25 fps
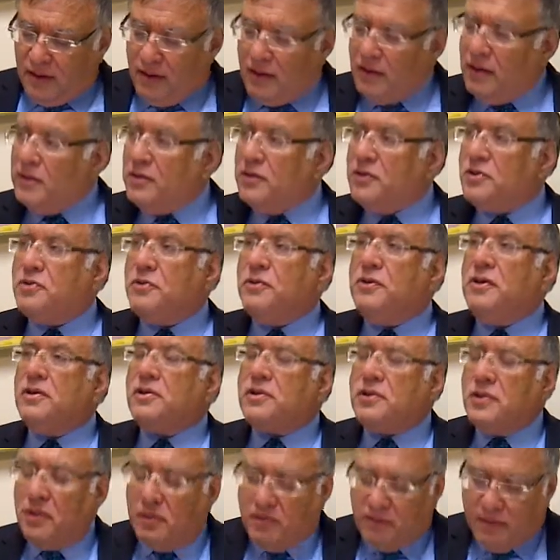in the
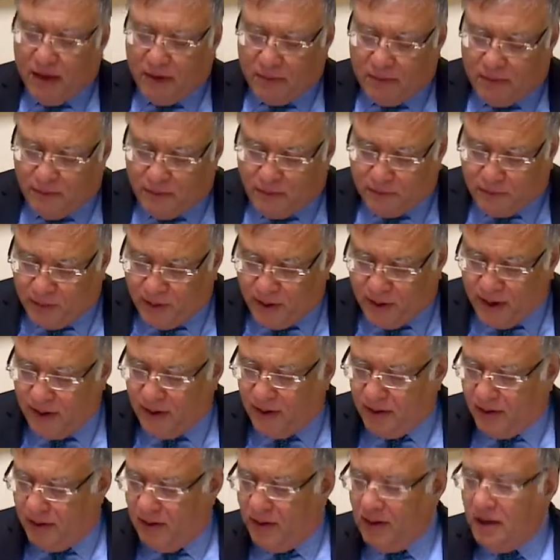traditional Ma'ariv prayer,
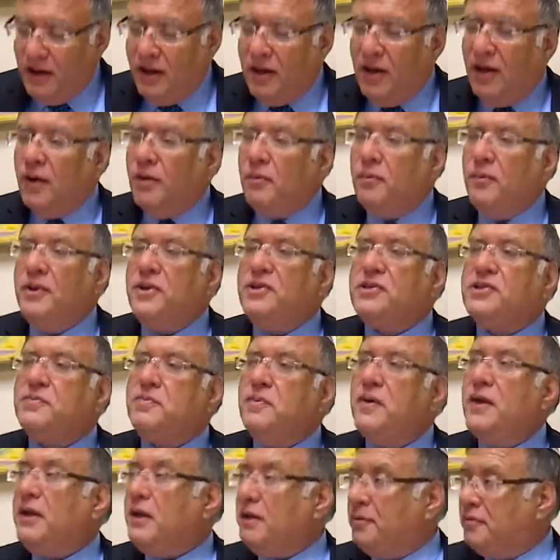we
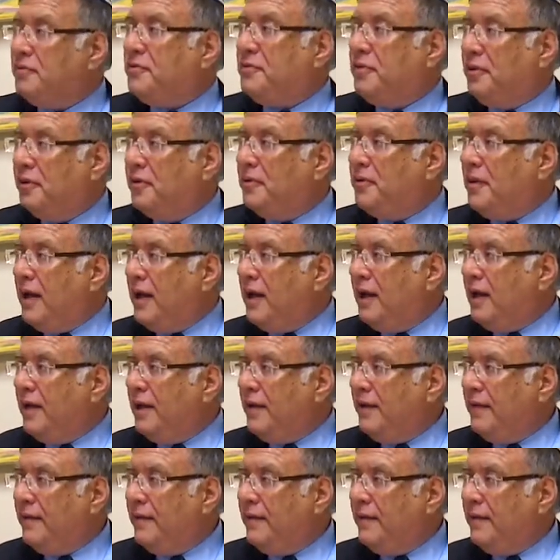speak of Torah